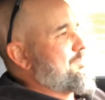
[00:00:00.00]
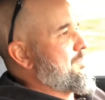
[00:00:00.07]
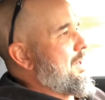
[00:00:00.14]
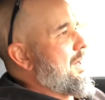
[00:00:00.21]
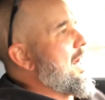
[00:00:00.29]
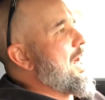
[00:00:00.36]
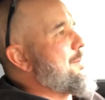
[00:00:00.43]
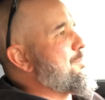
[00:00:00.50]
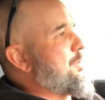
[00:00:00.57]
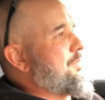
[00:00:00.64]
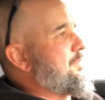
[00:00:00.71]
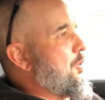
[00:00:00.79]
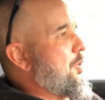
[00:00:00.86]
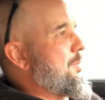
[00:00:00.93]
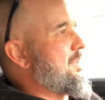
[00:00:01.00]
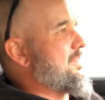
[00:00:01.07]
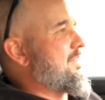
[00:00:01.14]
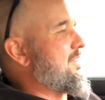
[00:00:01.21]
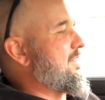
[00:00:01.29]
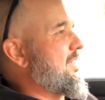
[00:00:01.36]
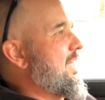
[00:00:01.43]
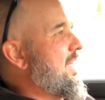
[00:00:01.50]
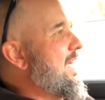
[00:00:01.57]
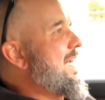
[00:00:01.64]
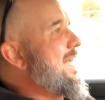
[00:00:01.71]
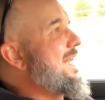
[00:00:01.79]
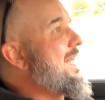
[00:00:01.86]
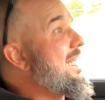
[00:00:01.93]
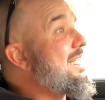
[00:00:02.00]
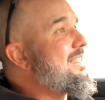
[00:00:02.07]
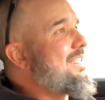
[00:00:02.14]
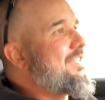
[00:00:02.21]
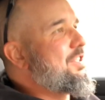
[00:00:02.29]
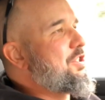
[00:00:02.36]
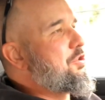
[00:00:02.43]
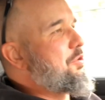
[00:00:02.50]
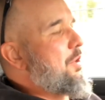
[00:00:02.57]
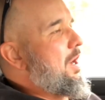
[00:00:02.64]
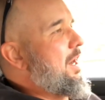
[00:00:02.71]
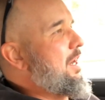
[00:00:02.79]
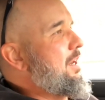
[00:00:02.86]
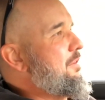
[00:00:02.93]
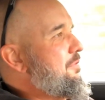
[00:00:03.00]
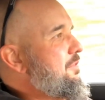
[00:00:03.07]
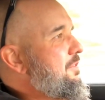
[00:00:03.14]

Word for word: high performance, easy to drive